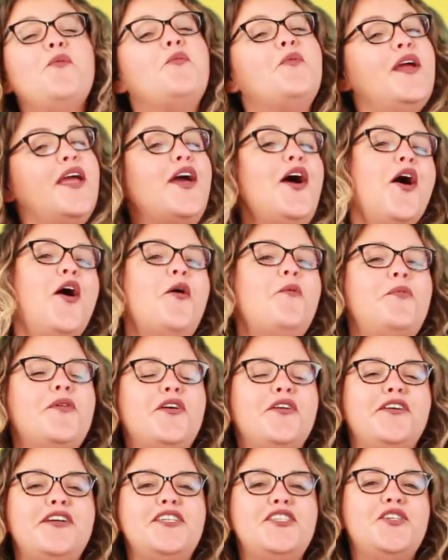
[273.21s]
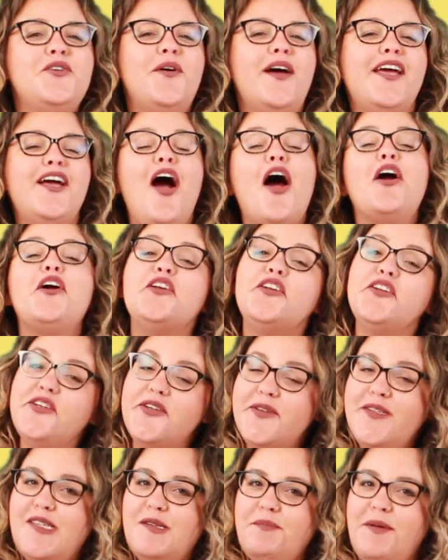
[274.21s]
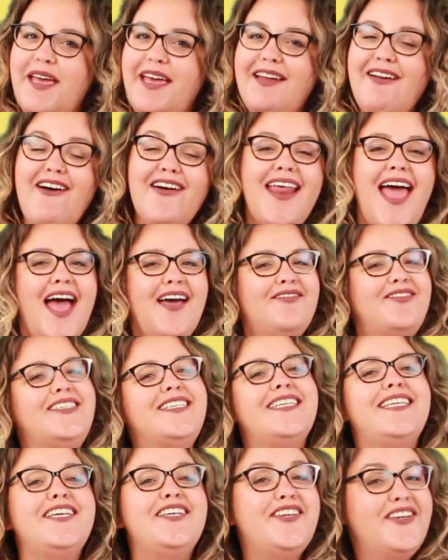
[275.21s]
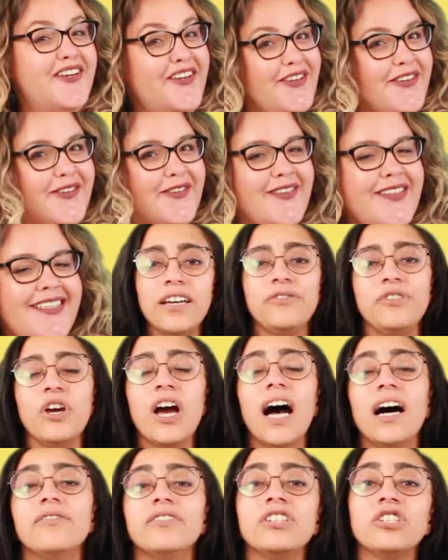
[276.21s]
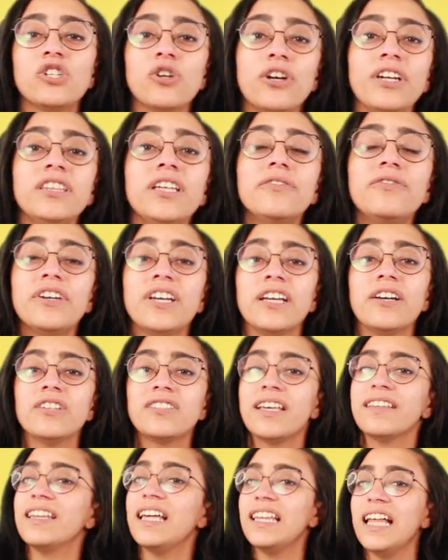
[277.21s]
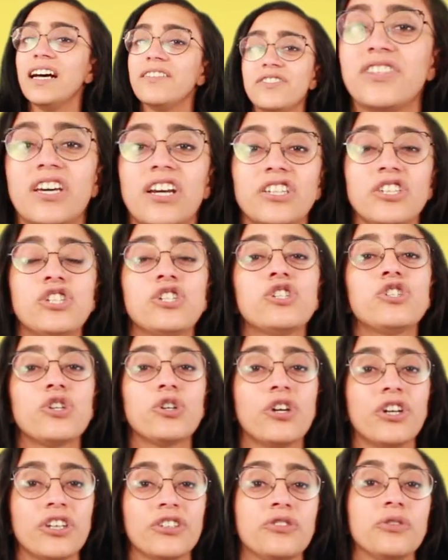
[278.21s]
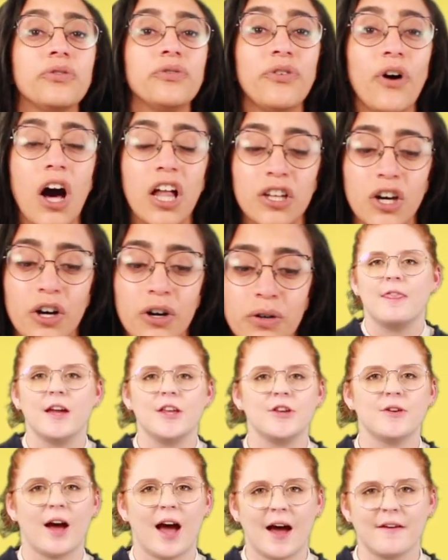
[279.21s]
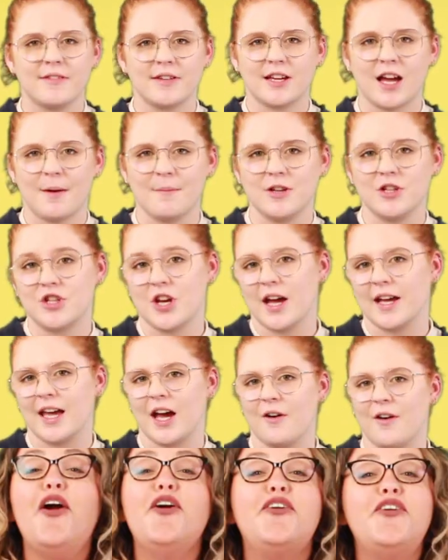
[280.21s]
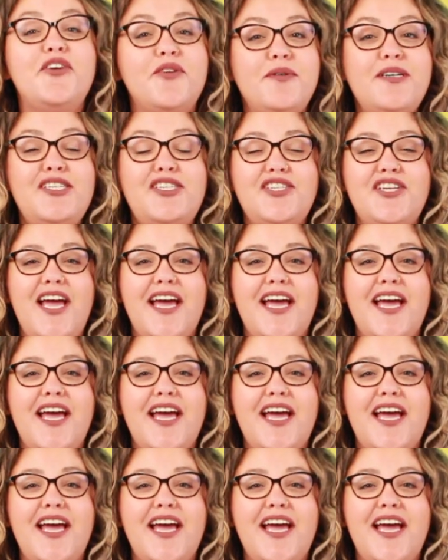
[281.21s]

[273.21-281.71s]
we hope you're enjoying our new spin on FTD News. If you have enjoyed the videos and the laughs that are sure to follow, then you have to come and check out our newest